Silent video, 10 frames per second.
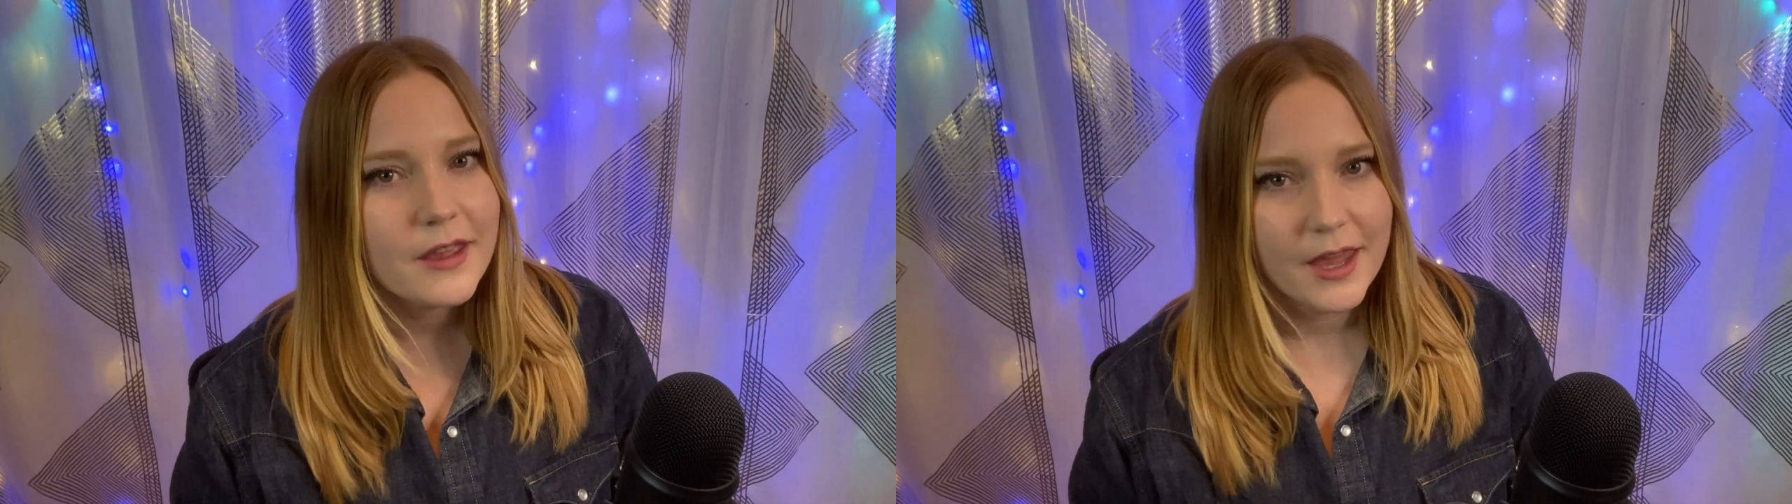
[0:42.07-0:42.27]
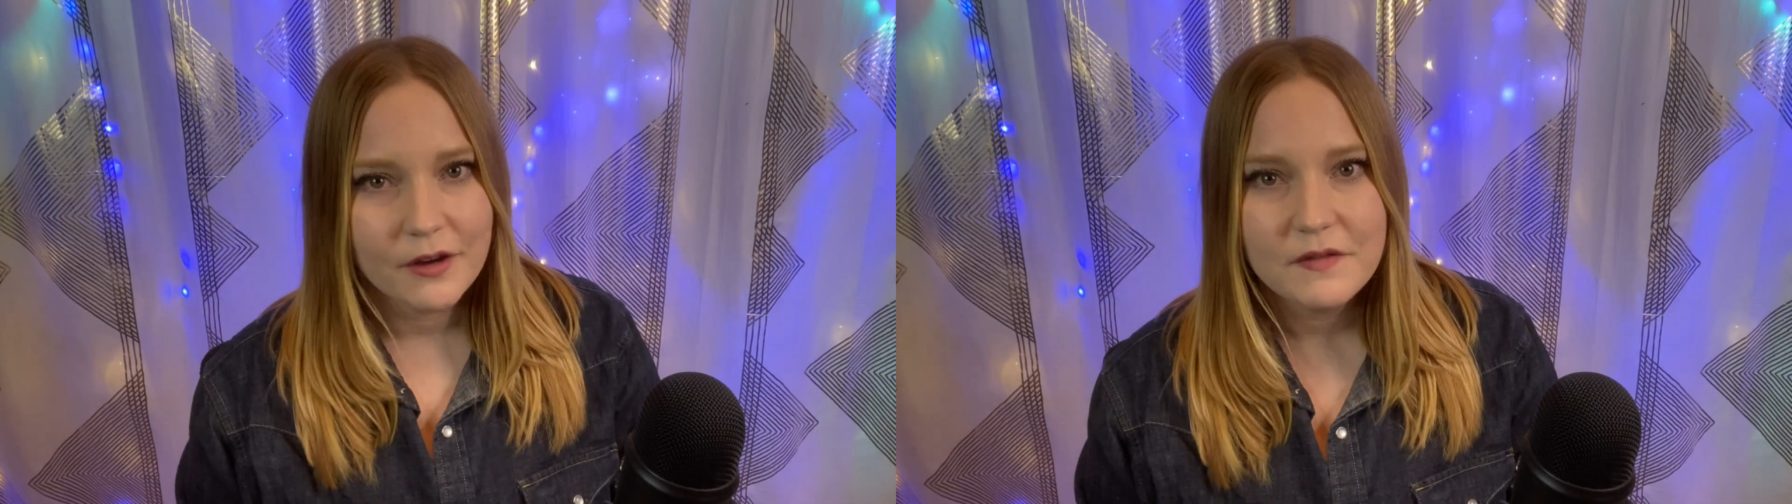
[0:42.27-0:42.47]

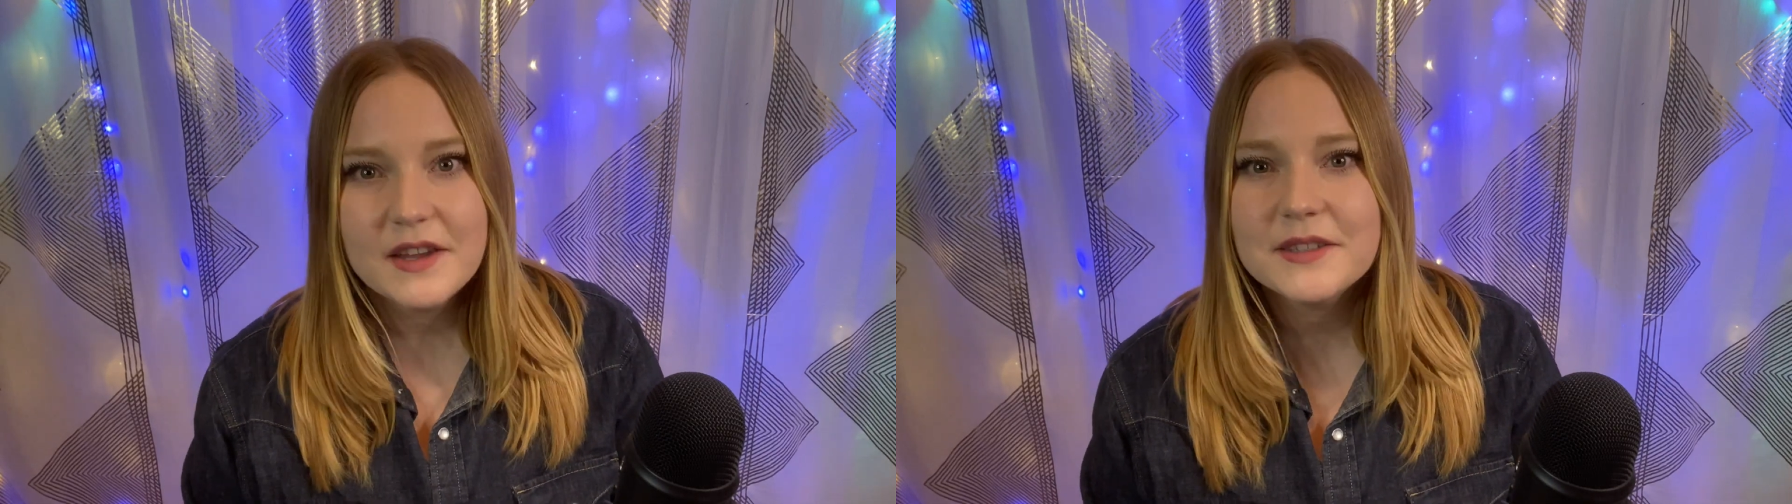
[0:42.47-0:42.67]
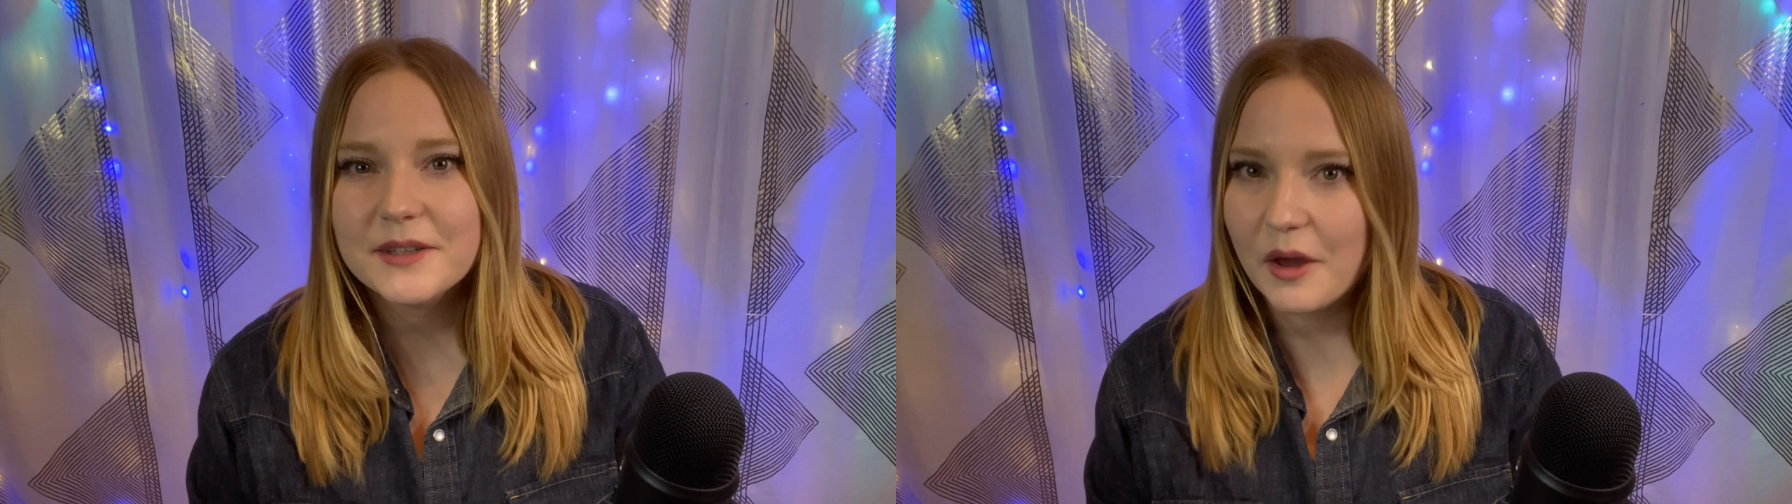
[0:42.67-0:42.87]

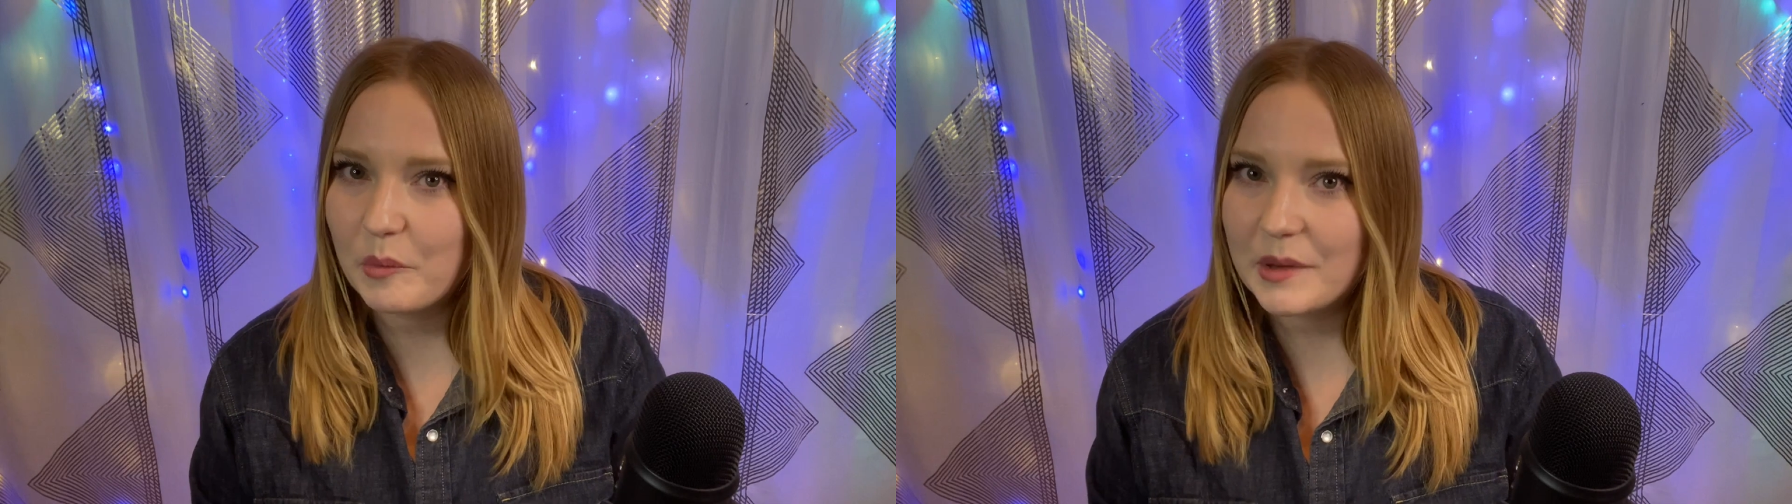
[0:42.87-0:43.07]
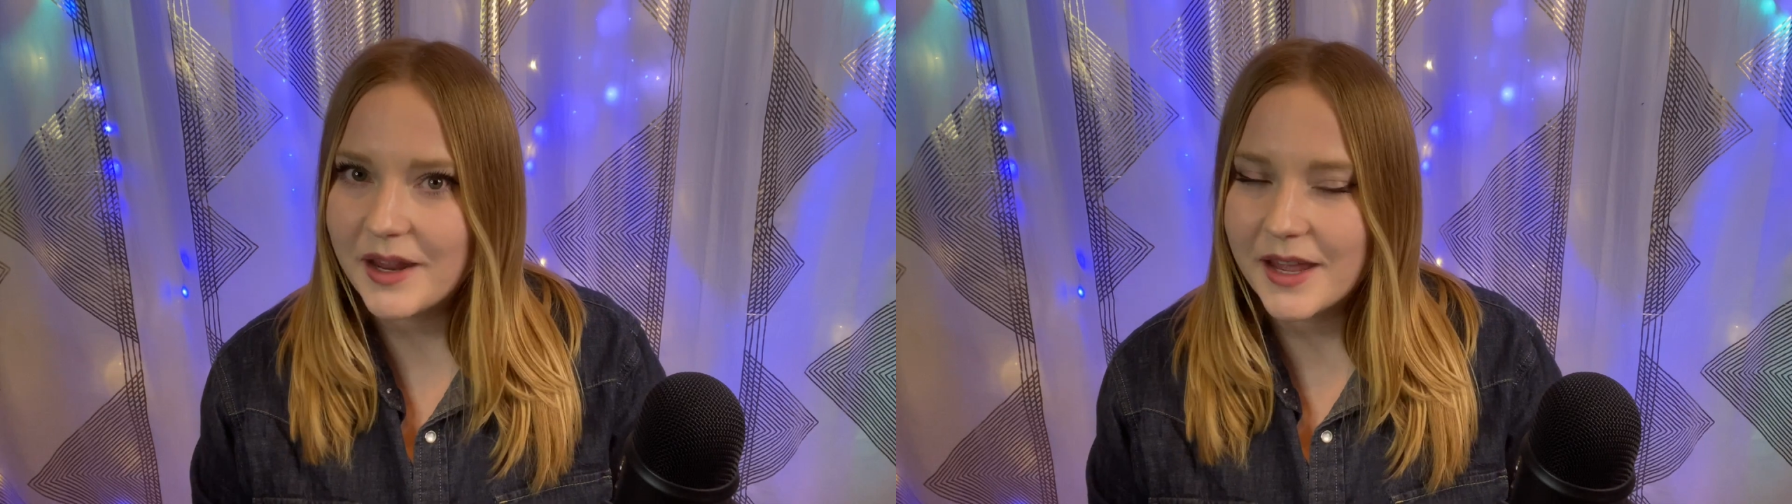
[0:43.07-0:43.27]
Canvas
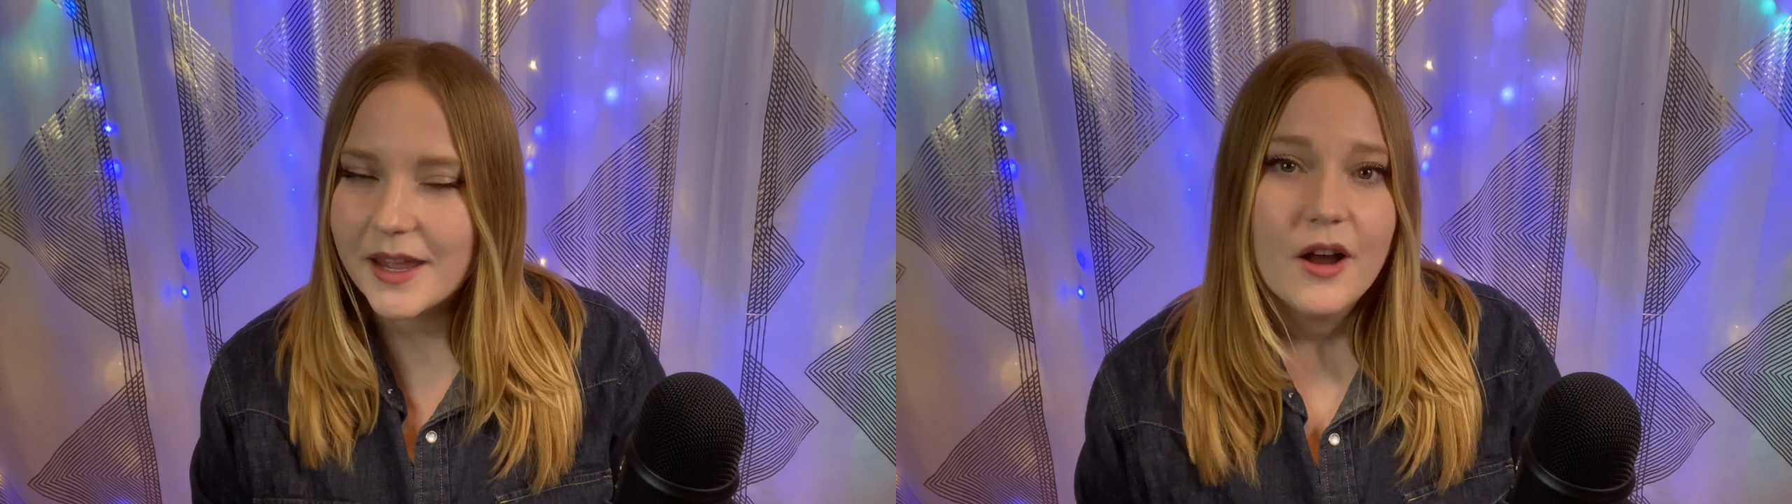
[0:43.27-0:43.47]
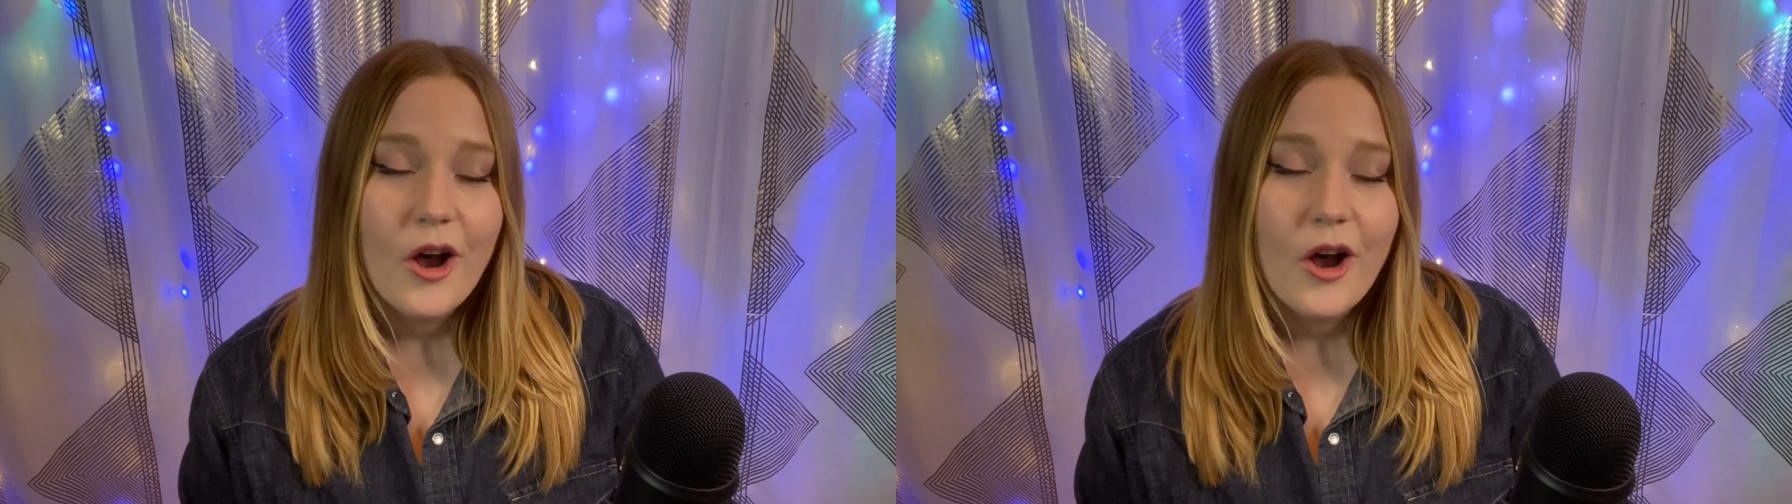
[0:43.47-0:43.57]
company,